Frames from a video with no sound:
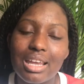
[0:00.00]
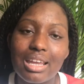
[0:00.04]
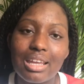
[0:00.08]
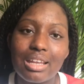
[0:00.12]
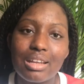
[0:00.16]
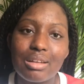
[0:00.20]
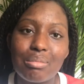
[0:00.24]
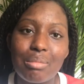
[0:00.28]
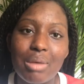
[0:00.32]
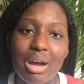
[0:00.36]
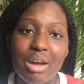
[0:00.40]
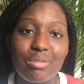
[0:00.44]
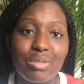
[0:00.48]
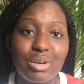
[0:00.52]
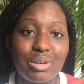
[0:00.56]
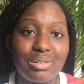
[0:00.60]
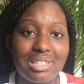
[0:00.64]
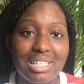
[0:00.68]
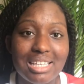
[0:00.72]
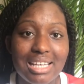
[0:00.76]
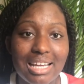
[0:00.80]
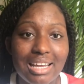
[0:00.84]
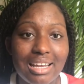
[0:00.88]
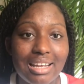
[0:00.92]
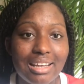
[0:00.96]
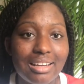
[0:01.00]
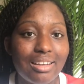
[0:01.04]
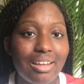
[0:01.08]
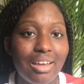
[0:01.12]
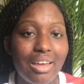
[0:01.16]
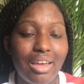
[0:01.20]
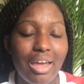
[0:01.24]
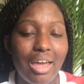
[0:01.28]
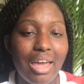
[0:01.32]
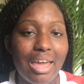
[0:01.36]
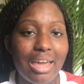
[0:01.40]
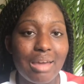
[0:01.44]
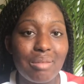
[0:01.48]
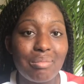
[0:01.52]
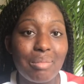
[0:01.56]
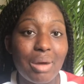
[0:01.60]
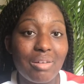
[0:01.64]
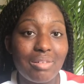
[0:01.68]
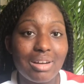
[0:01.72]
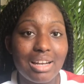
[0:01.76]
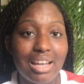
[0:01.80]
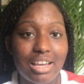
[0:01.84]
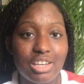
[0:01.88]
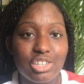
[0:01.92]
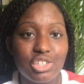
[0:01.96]
in my routine, in my
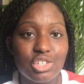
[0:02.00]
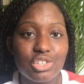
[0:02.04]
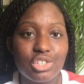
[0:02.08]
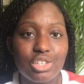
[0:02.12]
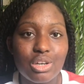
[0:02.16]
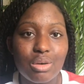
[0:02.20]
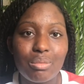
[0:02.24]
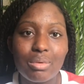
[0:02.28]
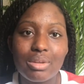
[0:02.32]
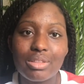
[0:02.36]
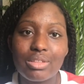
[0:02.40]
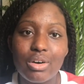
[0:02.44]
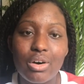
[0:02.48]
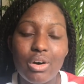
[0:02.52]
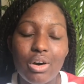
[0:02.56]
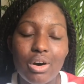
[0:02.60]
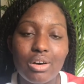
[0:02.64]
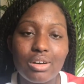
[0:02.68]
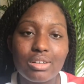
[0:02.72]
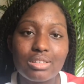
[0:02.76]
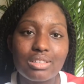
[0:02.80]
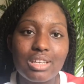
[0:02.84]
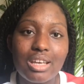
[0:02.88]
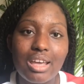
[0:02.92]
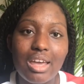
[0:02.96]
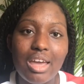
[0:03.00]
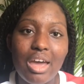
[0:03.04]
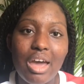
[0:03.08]
relationship with God,